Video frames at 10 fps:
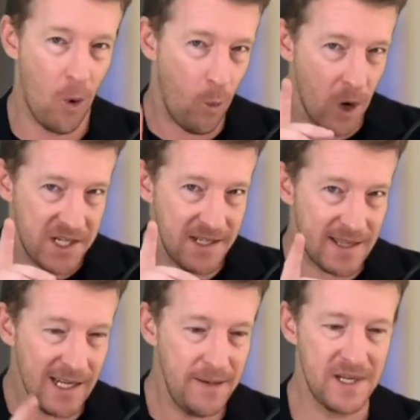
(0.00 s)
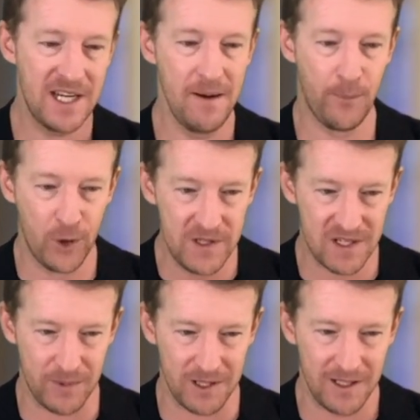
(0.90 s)
what is the limiting
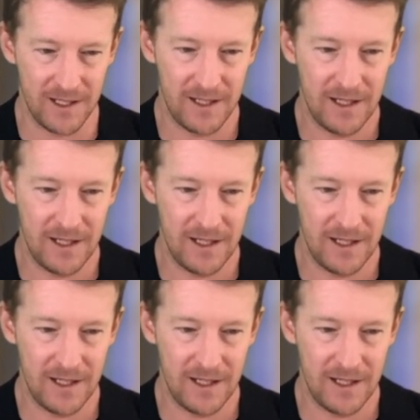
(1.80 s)
principle?